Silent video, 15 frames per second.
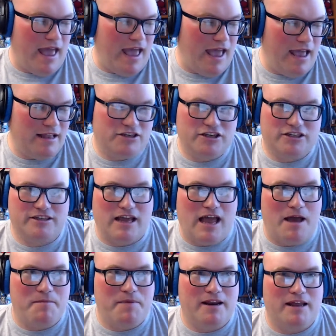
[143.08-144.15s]
It just,
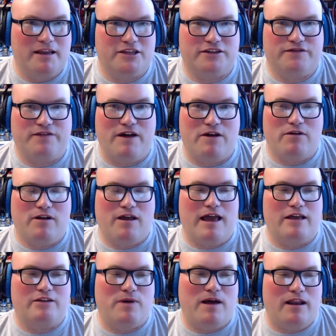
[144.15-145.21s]
it just felt like,
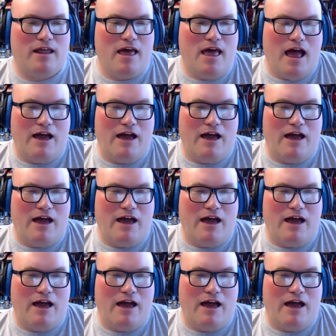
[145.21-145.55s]
as well,